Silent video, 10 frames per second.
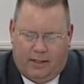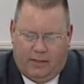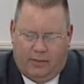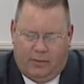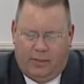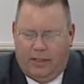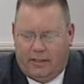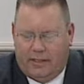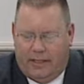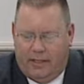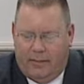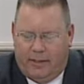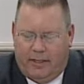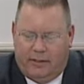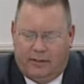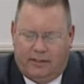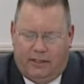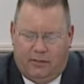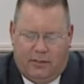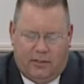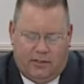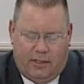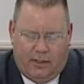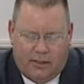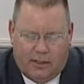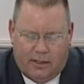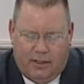They're really excited about Alexandria's cellar.